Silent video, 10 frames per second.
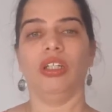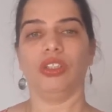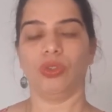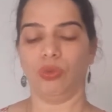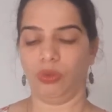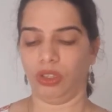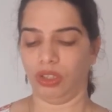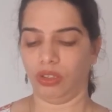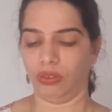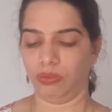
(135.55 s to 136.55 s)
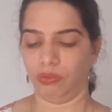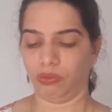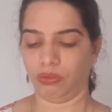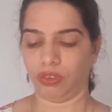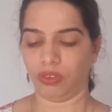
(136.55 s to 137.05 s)
So
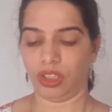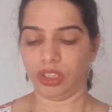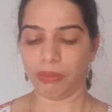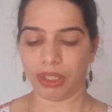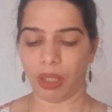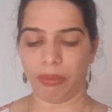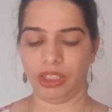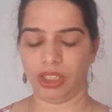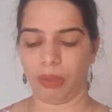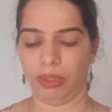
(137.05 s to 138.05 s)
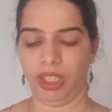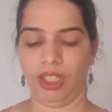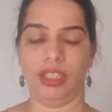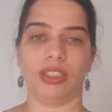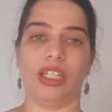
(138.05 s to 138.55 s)
Smita
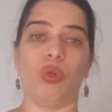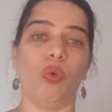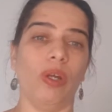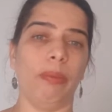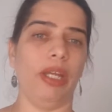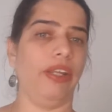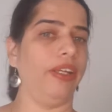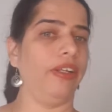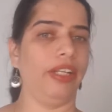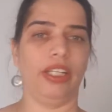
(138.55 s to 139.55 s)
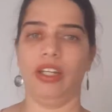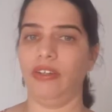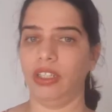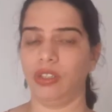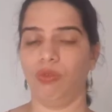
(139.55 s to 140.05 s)
Punjabi is an overbearing,
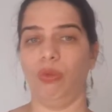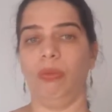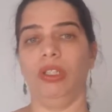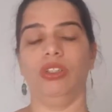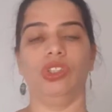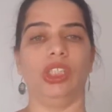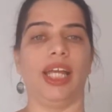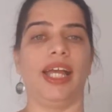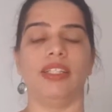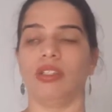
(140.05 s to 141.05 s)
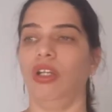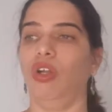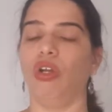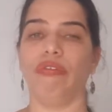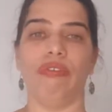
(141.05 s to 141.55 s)
gregarious woman. She has a
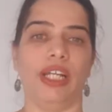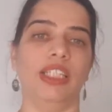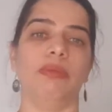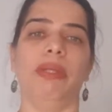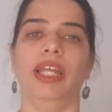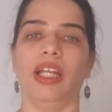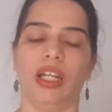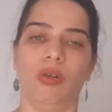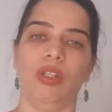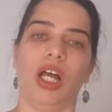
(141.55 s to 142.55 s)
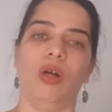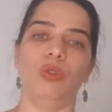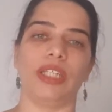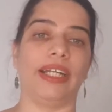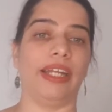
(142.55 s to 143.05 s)
lot of friends milling around the
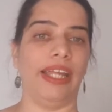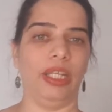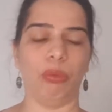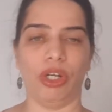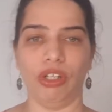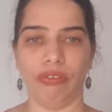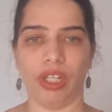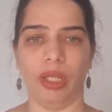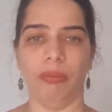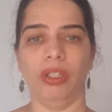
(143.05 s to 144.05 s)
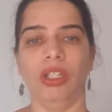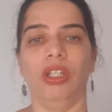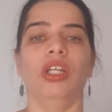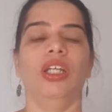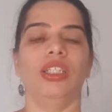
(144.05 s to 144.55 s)
house at any point of time.
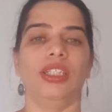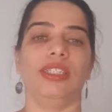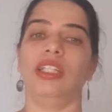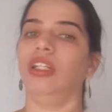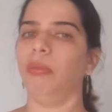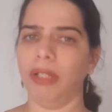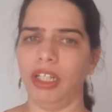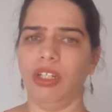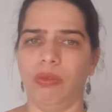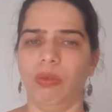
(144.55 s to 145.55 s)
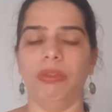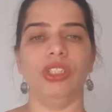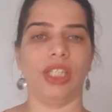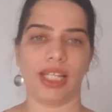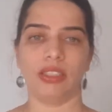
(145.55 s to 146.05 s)
She's an independent woman.
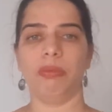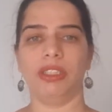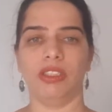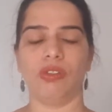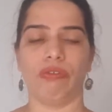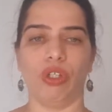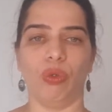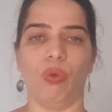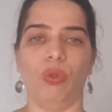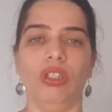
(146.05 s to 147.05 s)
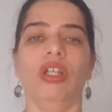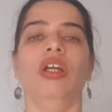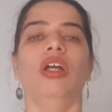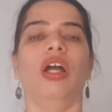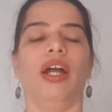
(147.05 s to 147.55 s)
She has a business of her own.
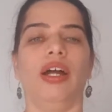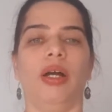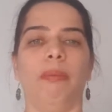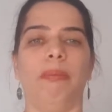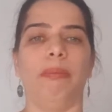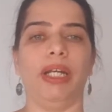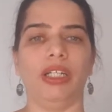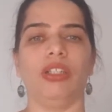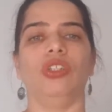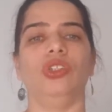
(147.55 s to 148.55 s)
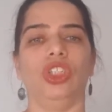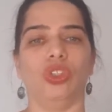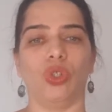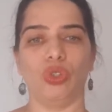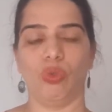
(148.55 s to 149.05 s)
But she
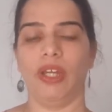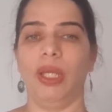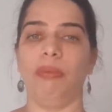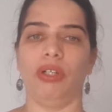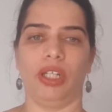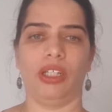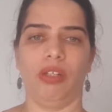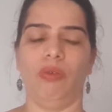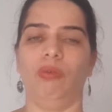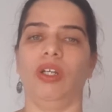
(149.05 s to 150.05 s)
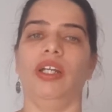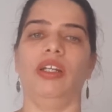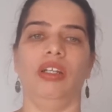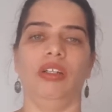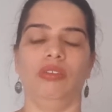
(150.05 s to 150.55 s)
is also very protective,
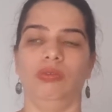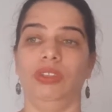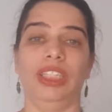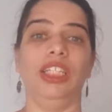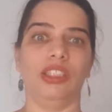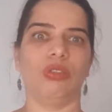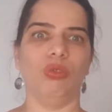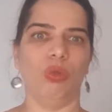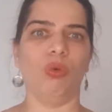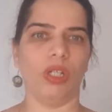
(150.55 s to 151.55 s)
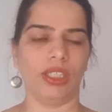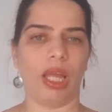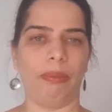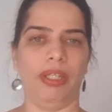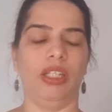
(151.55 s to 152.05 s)
and she needs to know what is
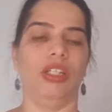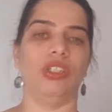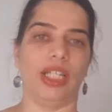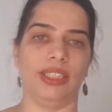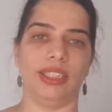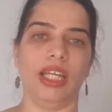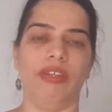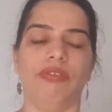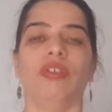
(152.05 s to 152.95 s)
happening in her child's life.